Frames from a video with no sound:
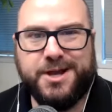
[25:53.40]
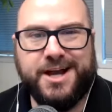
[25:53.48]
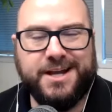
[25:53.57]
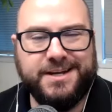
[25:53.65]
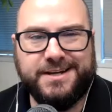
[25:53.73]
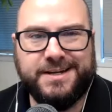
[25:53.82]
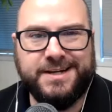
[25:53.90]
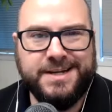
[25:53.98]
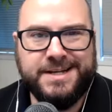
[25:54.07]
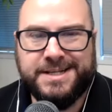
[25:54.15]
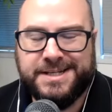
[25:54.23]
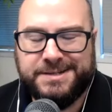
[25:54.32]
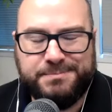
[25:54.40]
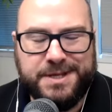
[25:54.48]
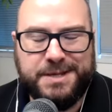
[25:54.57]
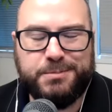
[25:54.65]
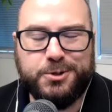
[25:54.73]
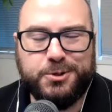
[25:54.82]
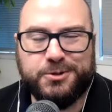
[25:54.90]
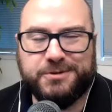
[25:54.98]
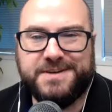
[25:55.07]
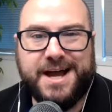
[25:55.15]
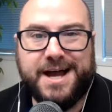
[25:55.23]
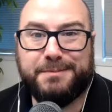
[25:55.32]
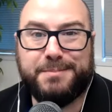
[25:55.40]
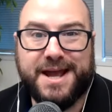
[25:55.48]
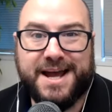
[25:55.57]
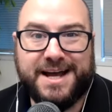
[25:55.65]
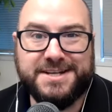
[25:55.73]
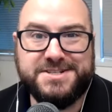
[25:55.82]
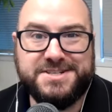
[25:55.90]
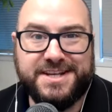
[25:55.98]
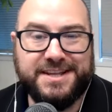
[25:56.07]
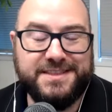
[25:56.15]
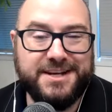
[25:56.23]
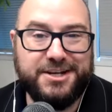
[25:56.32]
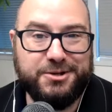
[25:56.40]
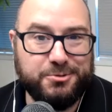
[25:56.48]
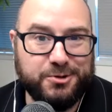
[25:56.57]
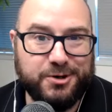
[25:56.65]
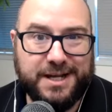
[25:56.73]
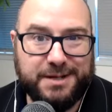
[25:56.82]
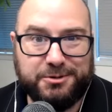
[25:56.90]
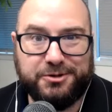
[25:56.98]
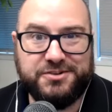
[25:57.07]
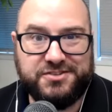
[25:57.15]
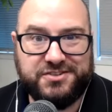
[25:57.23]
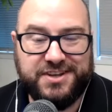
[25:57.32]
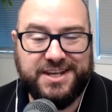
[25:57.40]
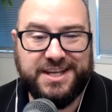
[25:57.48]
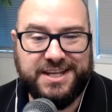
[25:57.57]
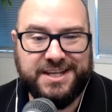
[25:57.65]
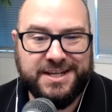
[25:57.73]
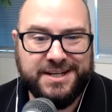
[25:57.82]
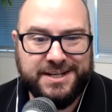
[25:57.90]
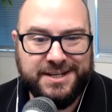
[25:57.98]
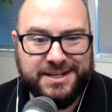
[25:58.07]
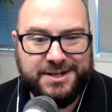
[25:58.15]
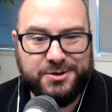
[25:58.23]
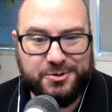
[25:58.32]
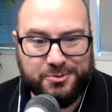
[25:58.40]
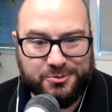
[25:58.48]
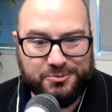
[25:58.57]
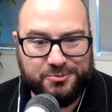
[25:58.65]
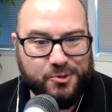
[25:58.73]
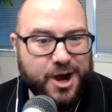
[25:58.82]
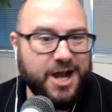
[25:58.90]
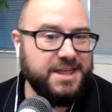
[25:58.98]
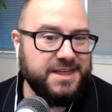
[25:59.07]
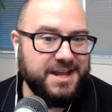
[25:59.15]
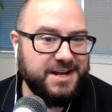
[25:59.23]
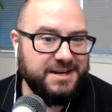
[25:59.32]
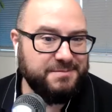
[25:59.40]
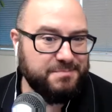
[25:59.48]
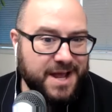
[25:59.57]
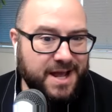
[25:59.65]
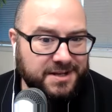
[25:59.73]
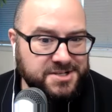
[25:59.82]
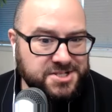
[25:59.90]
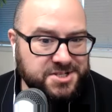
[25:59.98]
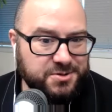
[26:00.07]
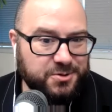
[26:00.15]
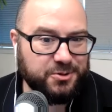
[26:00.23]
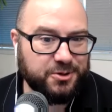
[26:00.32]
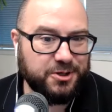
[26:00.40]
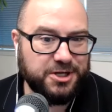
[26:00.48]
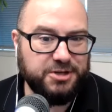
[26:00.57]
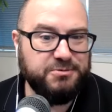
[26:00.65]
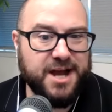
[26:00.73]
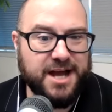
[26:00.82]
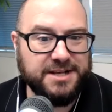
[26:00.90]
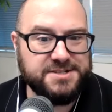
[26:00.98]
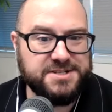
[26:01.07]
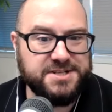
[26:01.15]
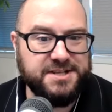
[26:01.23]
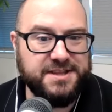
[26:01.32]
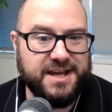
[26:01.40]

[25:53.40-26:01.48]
gotten people who have not passed and then you were able to see why they didn't pass, or do you not see